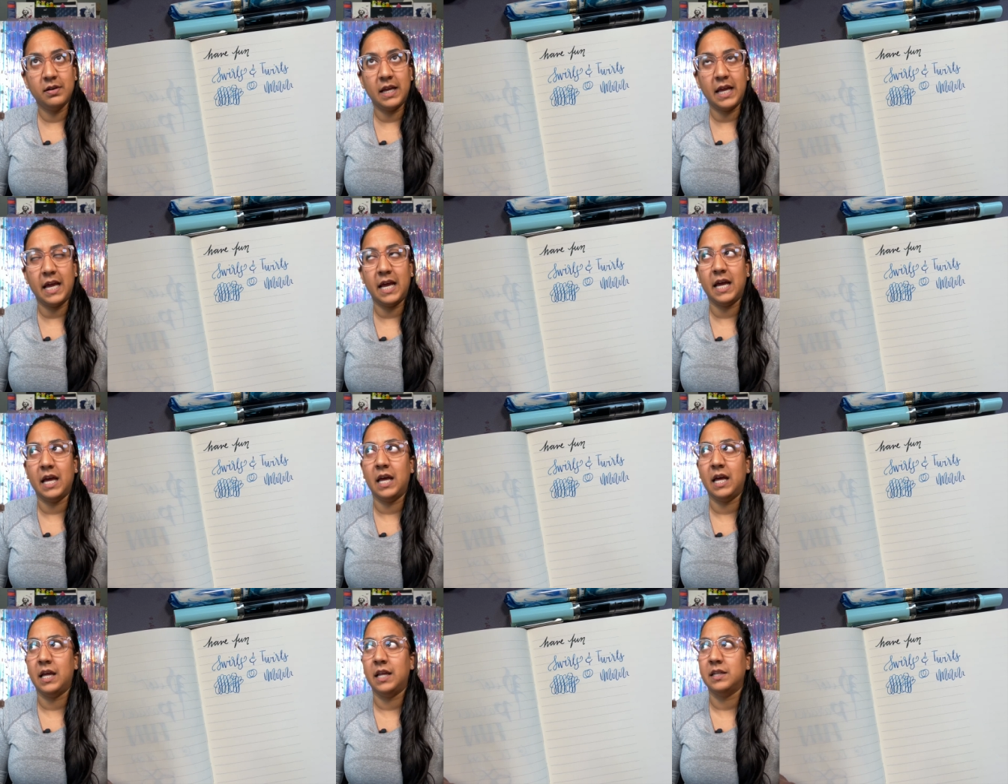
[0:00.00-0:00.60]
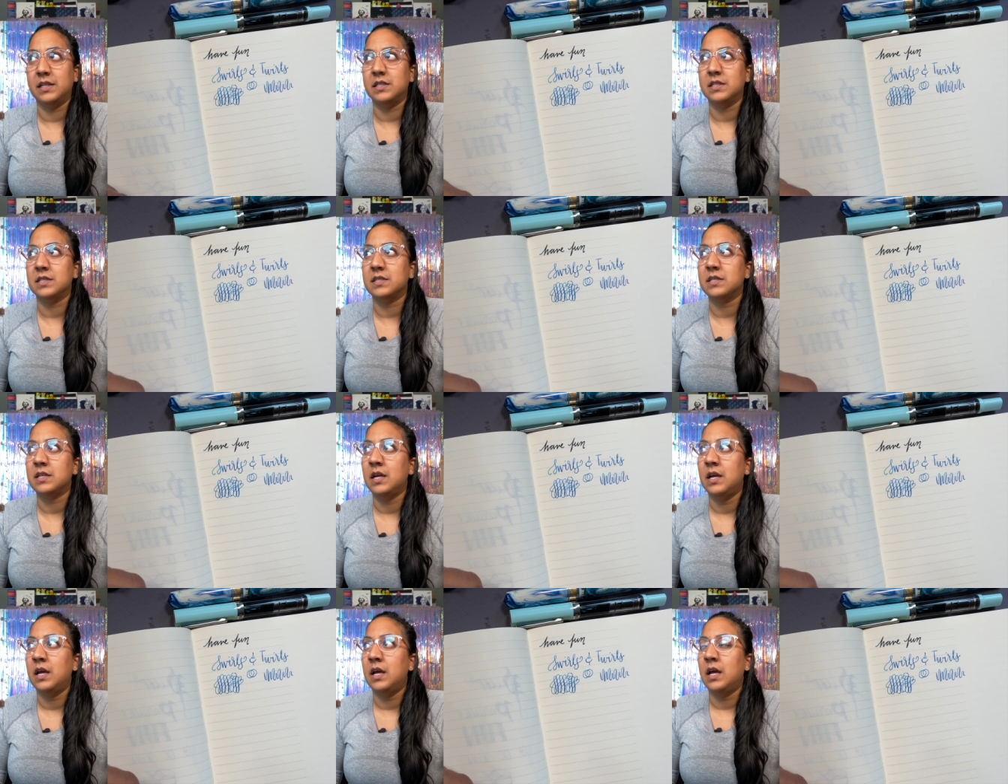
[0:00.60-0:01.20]
And
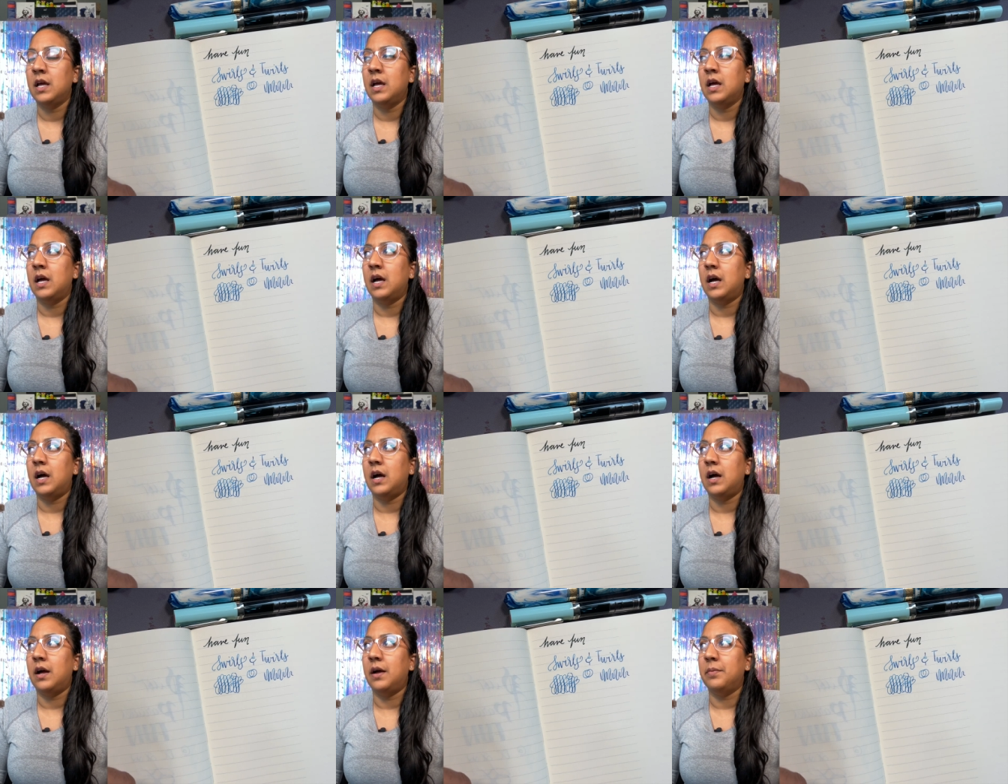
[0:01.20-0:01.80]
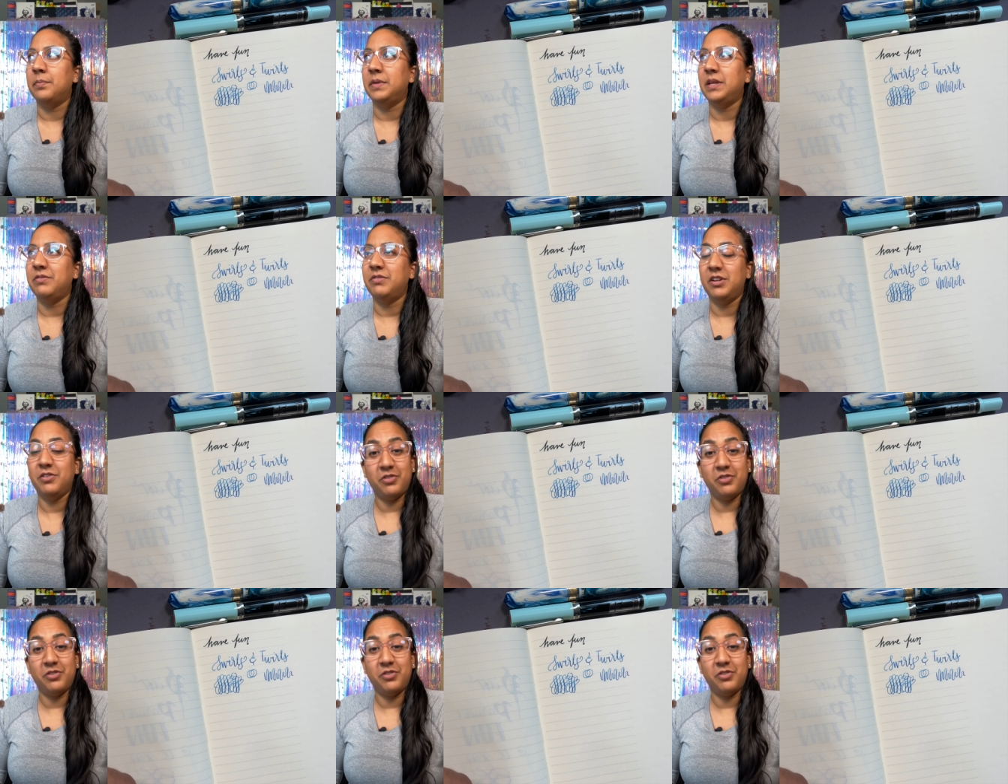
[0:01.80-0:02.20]
even